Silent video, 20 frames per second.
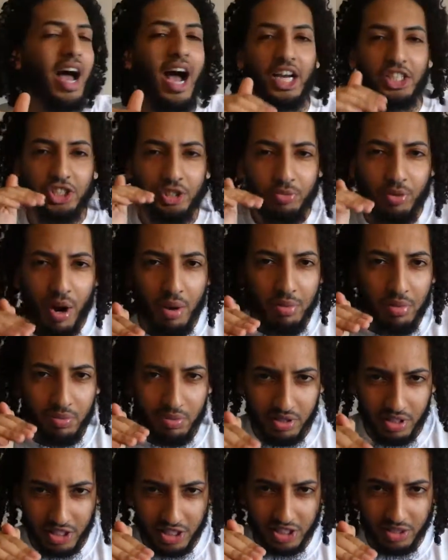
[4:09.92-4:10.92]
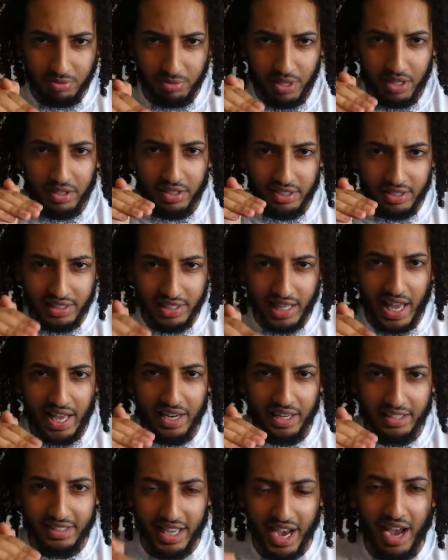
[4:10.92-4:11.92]
now. I should probably explain the
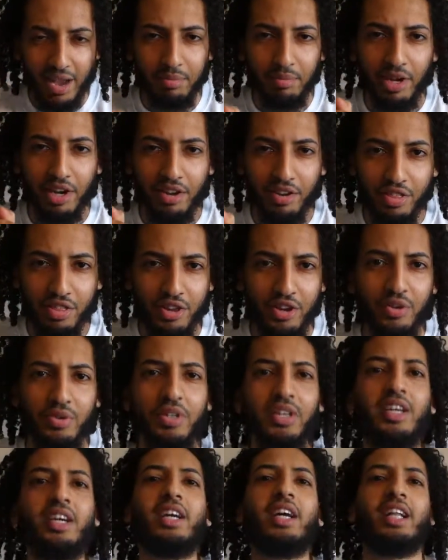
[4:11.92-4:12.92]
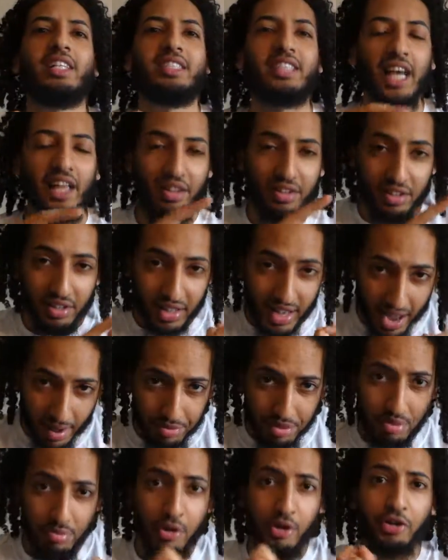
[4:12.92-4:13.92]
sliding timeline theory. If that
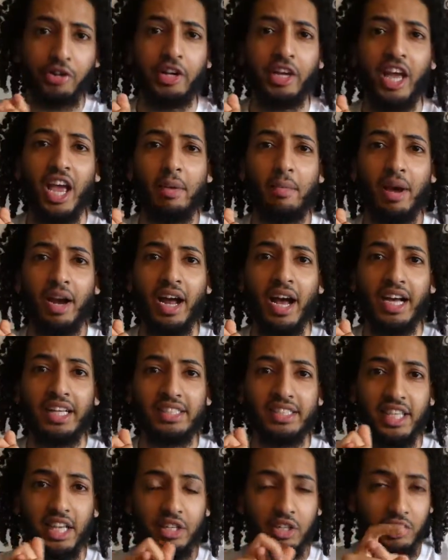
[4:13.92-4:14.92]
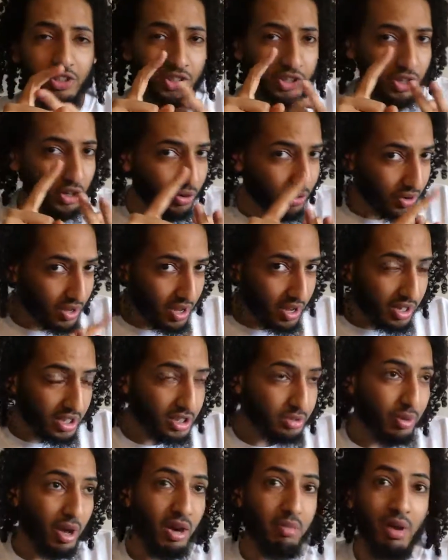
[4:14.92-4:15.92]
Captain America came out of ice 10 years ago,
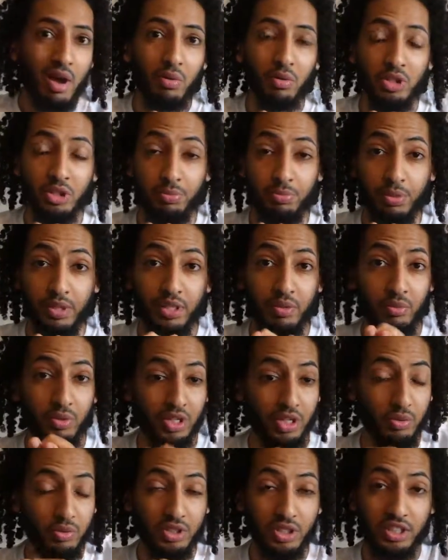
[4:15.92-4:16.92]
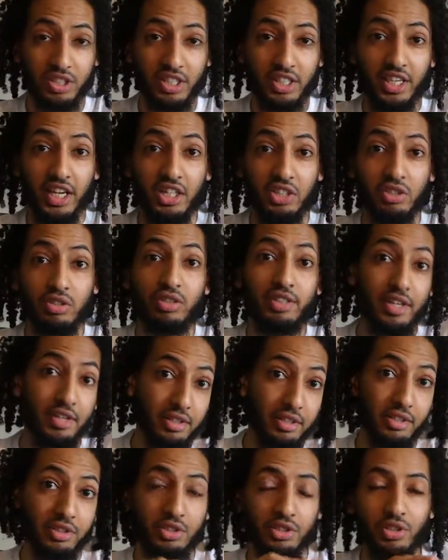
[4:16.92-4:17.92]
Spider-Man was bit when he was a teenager
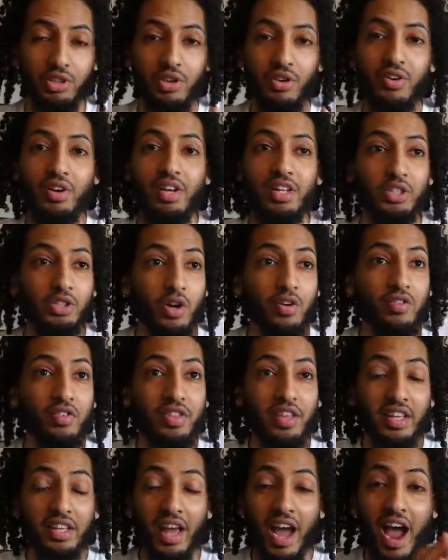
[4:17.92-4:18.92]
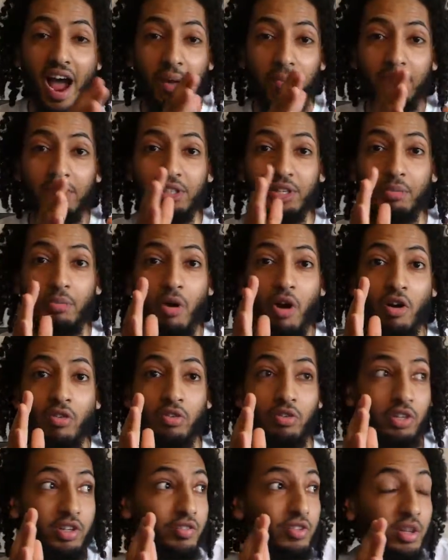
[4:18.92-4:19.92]
10 years ago. So everything that happened in
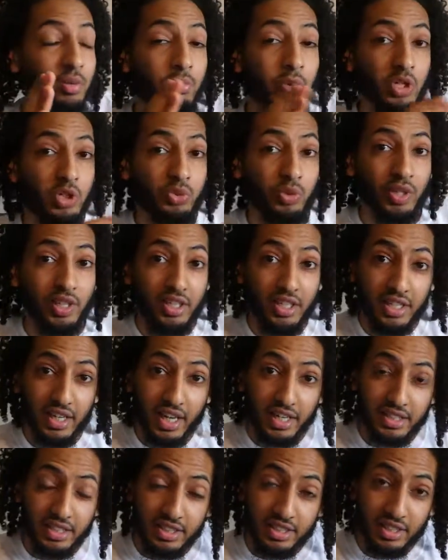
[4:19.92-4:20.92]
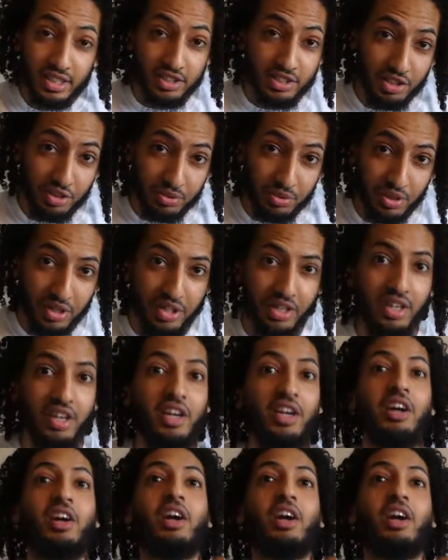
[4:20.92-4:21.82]
Marvel, even the books written in 1963,